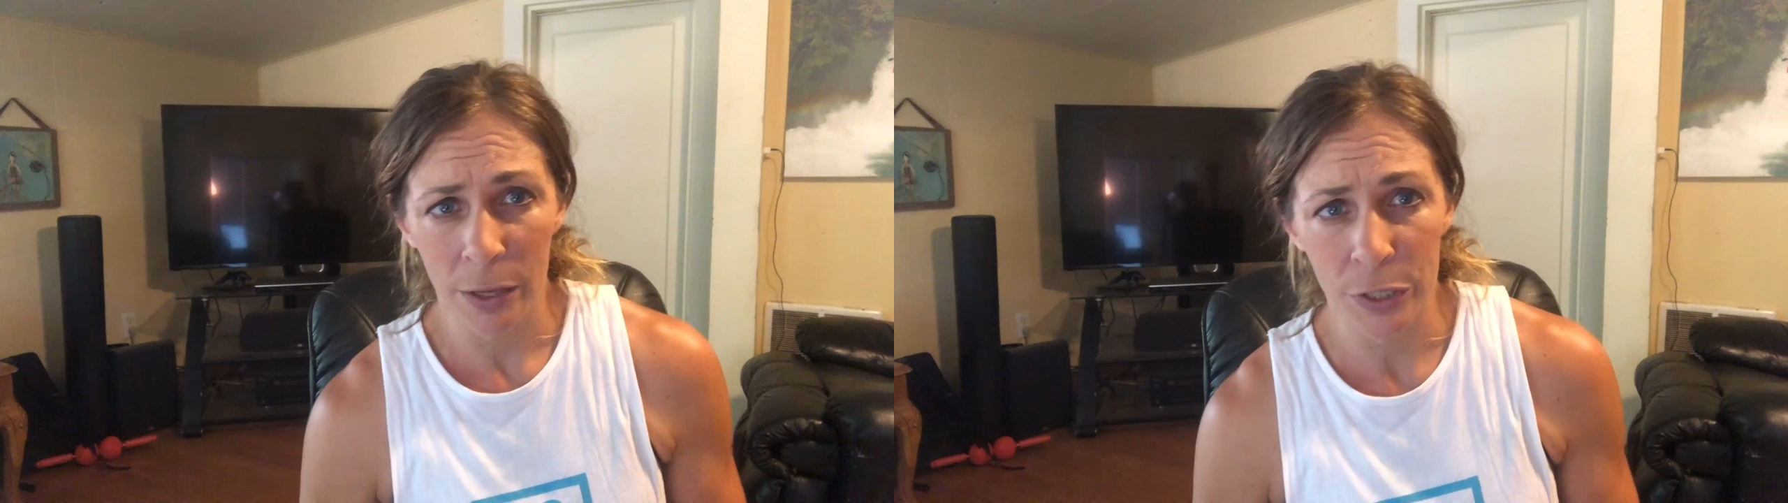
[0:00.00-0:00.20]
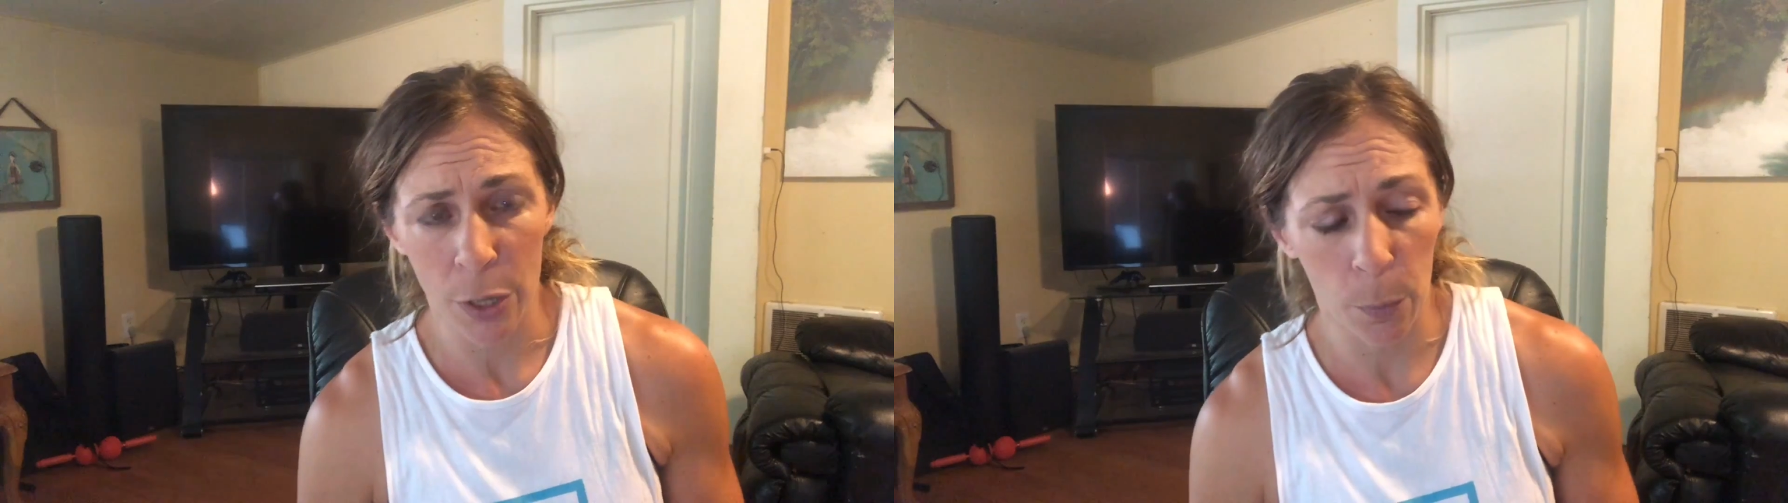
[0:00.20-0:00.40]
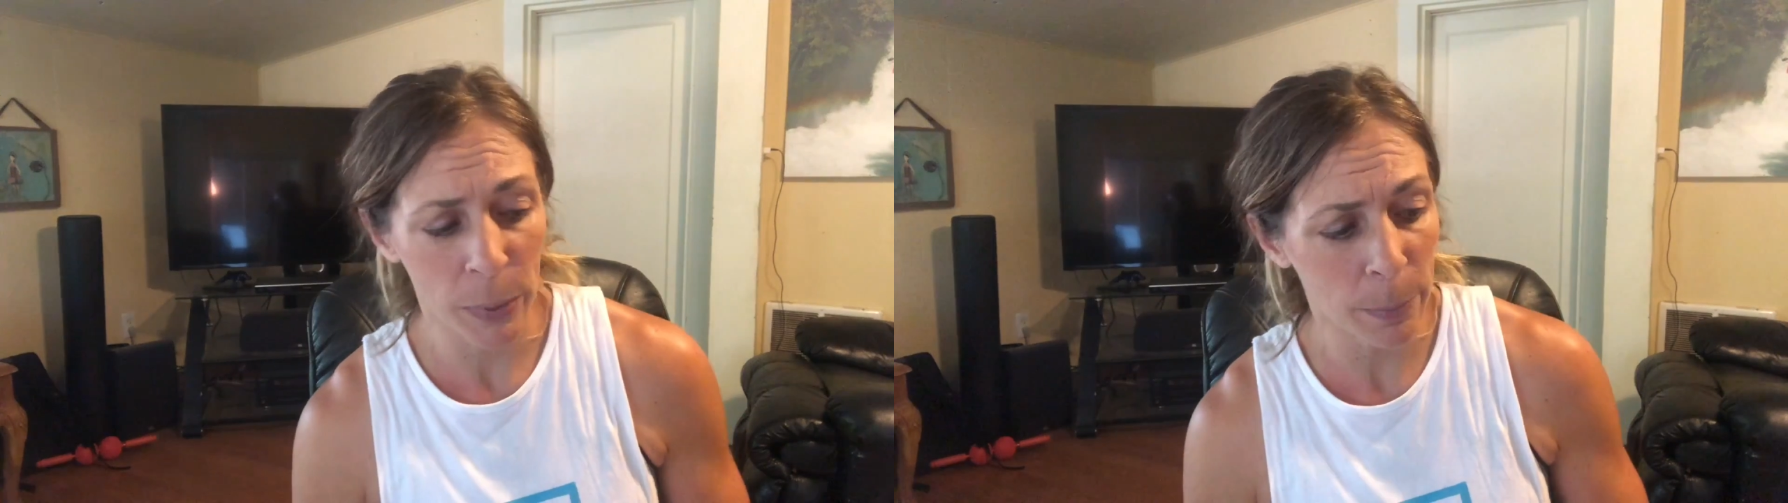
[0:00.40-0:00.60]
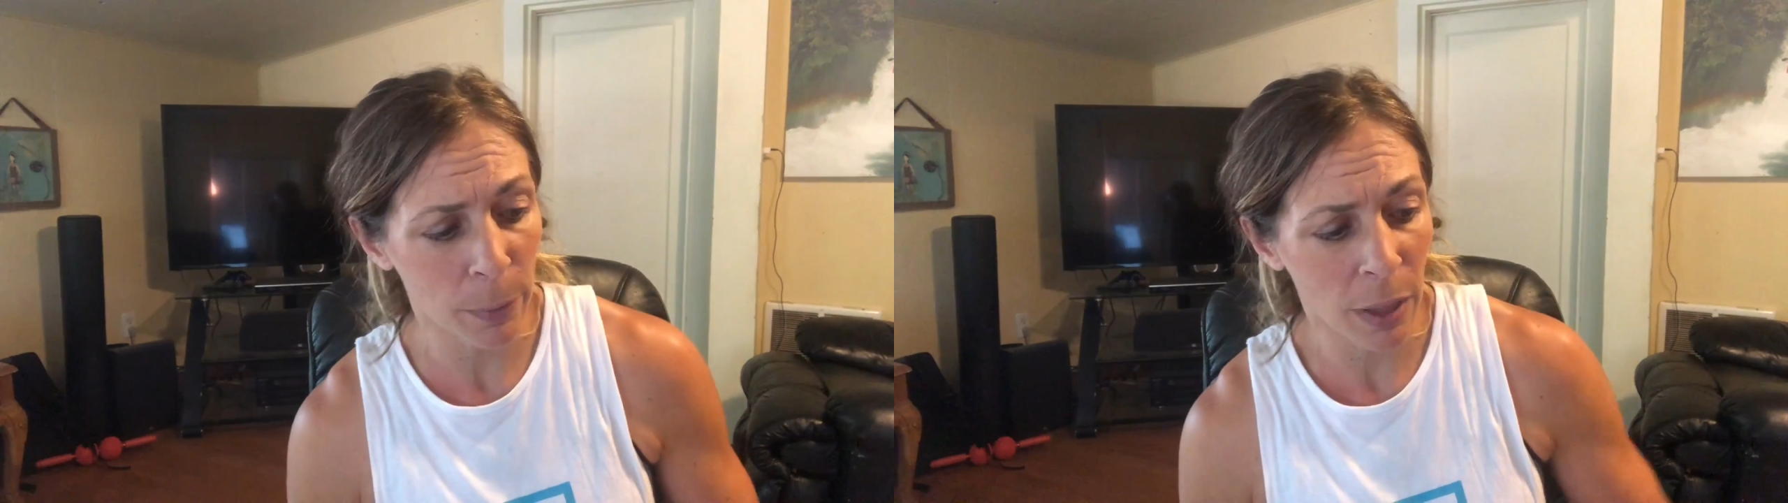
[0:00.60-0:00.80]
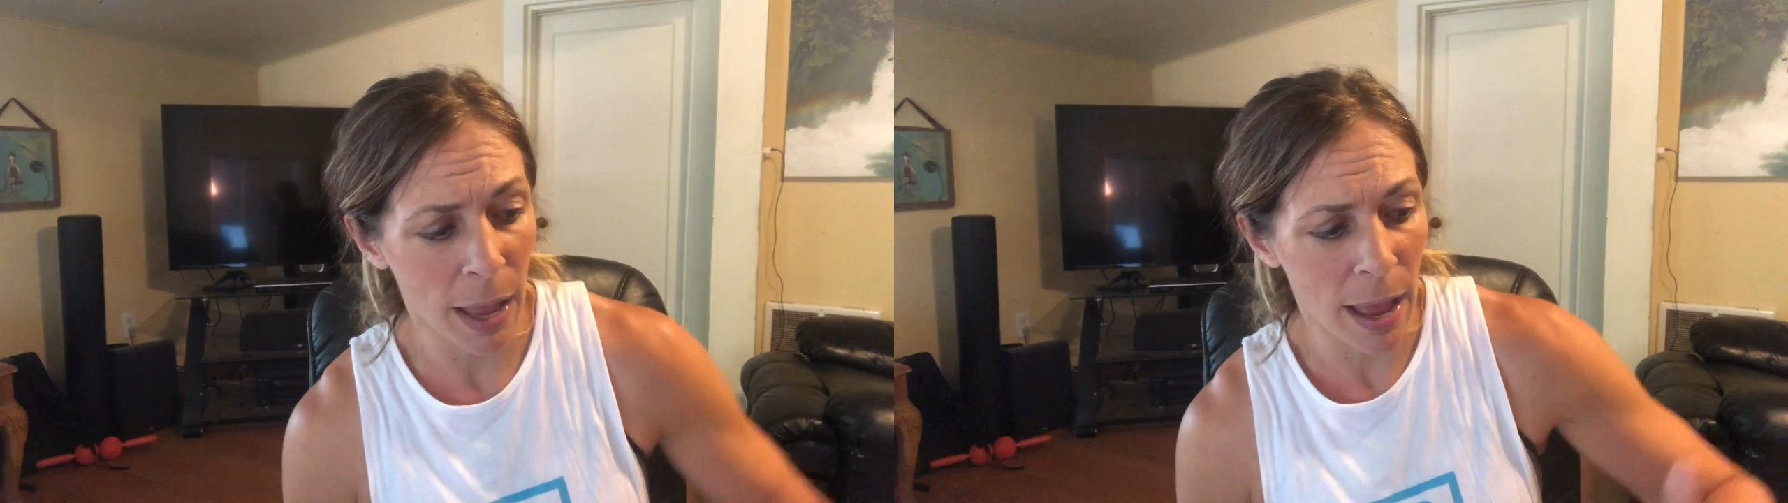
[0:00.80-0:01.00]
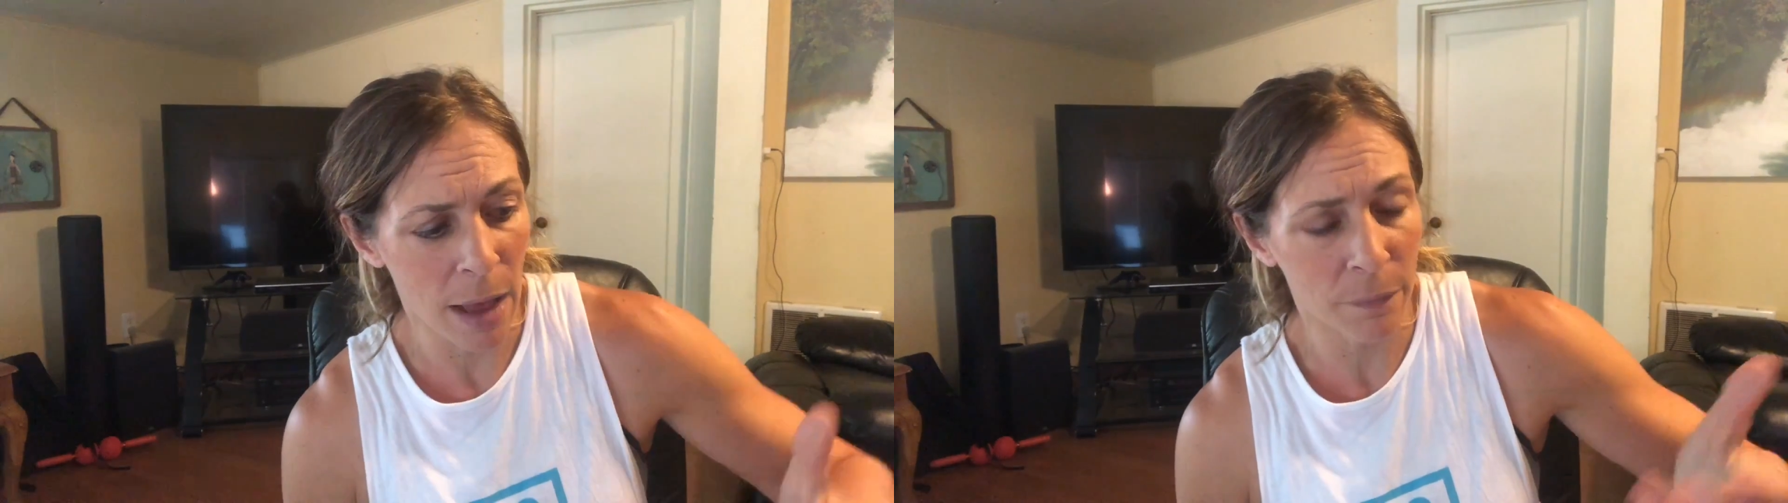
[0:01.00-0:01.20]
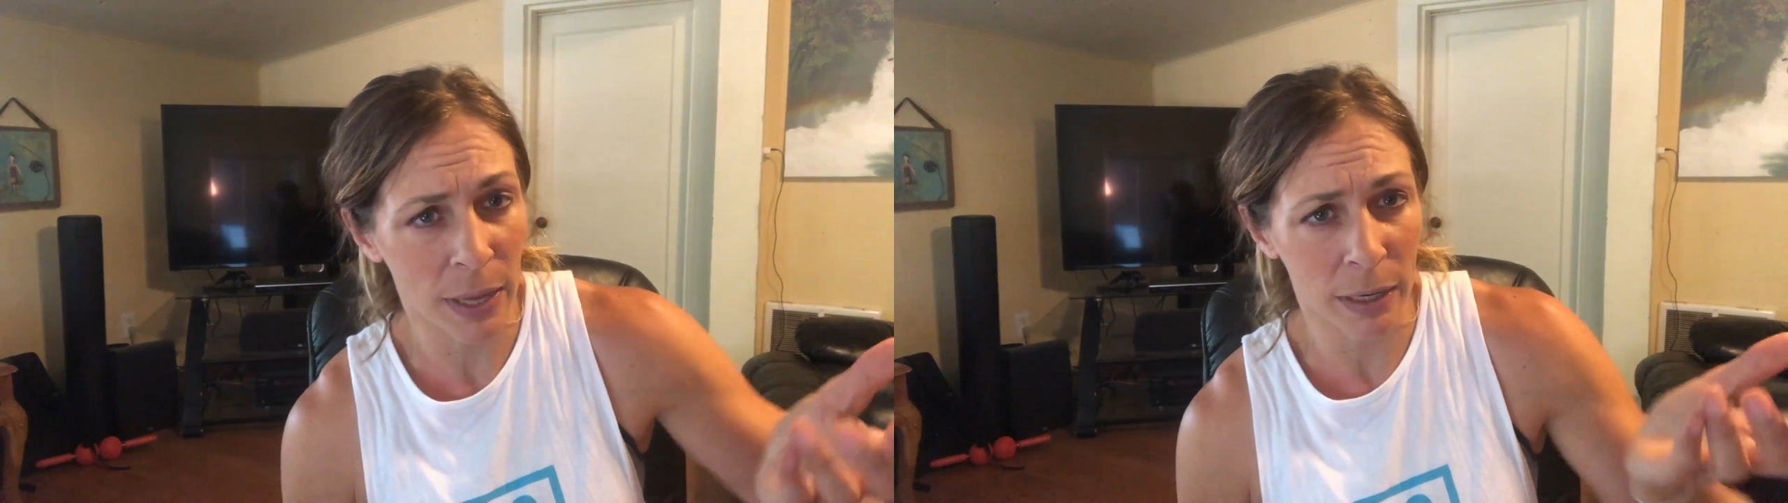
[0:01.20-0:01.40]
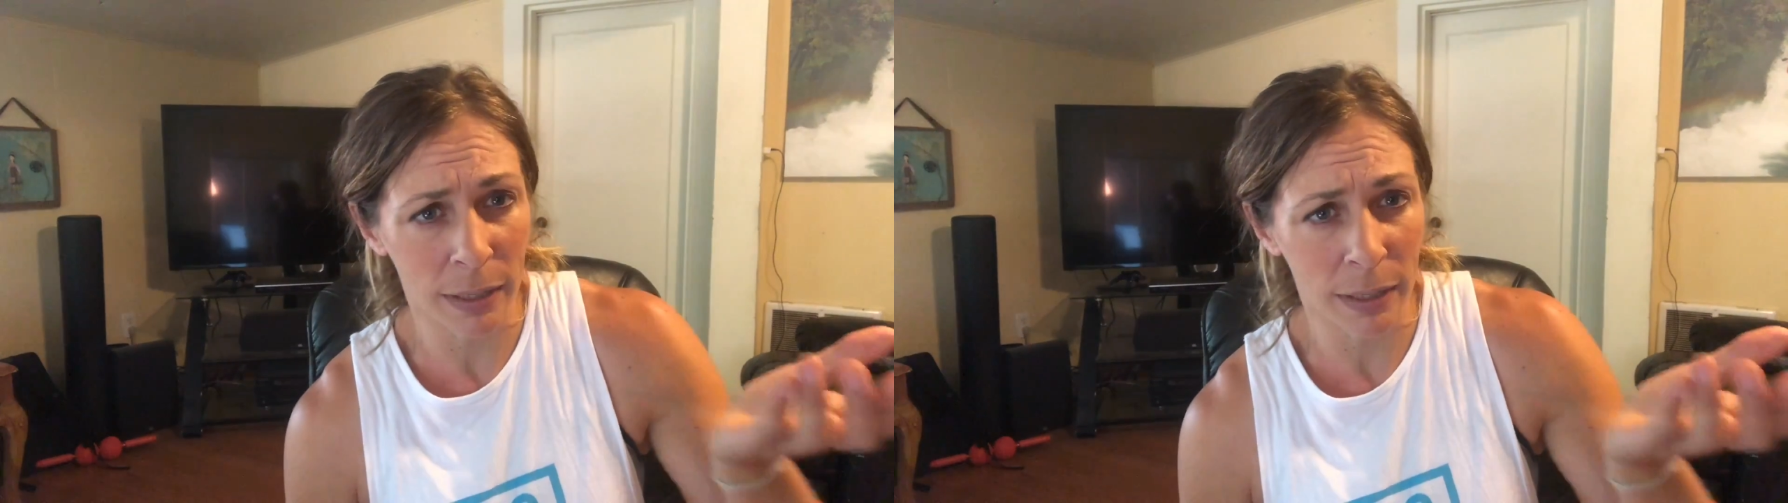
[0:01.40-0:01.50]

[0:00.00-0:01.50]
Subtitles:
so people have like a